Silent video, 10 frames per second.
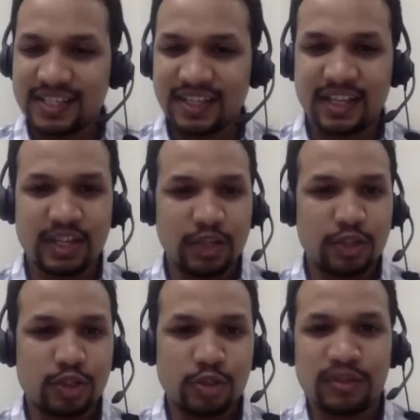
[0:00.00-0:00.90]
And thank you
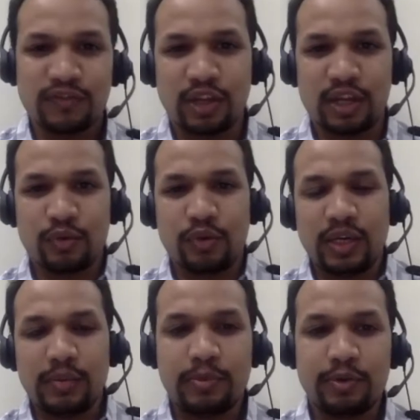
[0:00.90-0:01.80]
so much for that
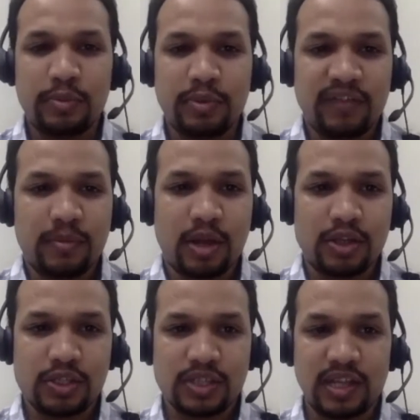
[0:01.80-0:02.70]
quick brief about
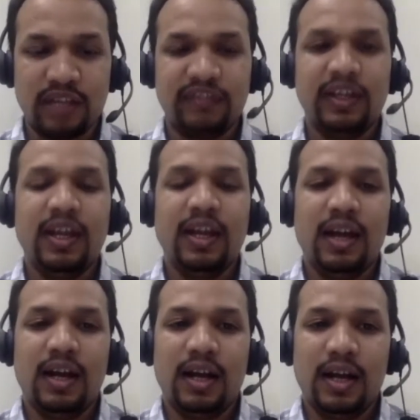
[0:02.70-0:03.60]
yourself.
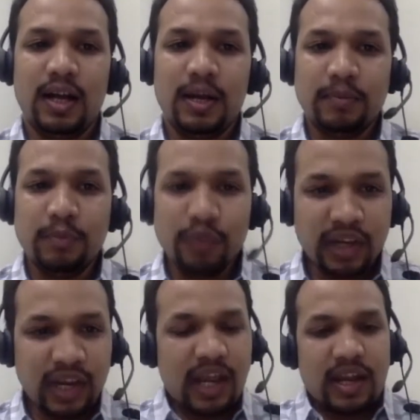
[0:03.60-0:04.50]
Moving
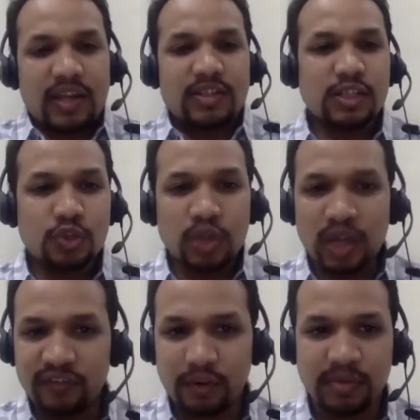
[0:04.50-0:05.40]
ahead, and since you
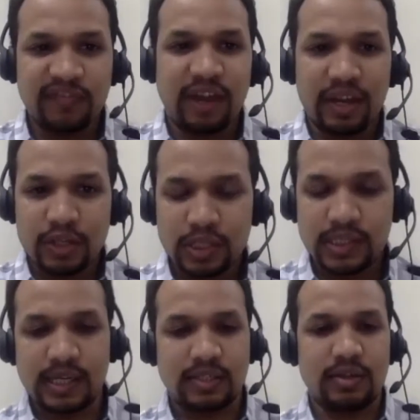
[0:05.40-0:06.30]
come from the financial
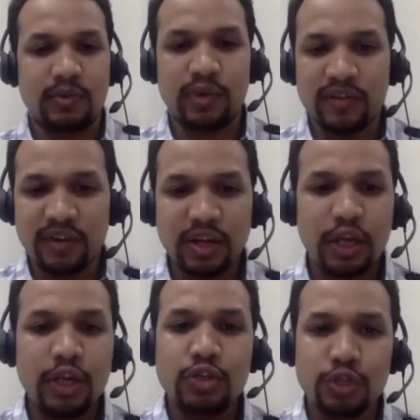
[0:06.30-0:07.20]
sector, we are very
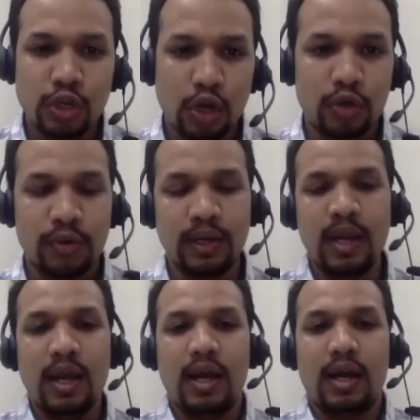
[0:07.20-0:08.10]
keen to know
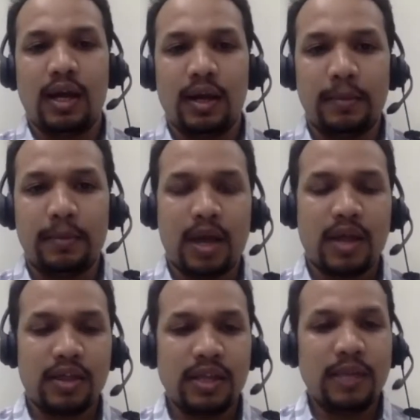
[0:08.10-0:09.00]

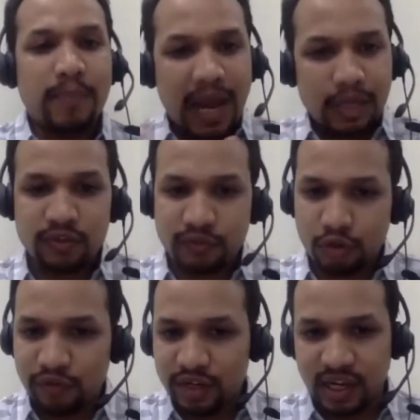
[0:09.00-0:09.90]
the impact of
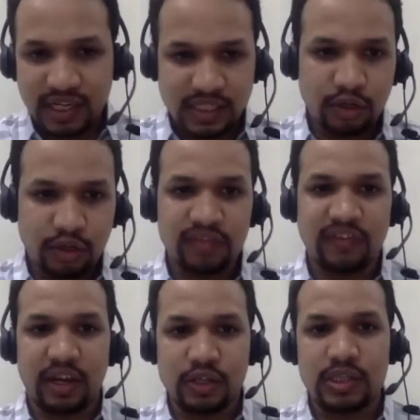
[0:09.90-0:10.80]
COVID-19 on the
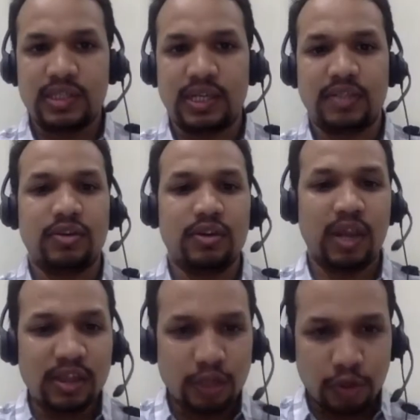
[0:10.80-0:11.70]
financial sector
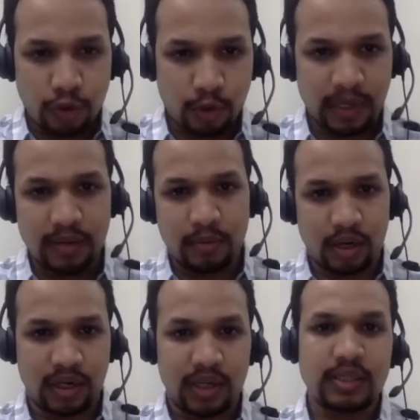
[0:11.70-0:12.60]
in the European market.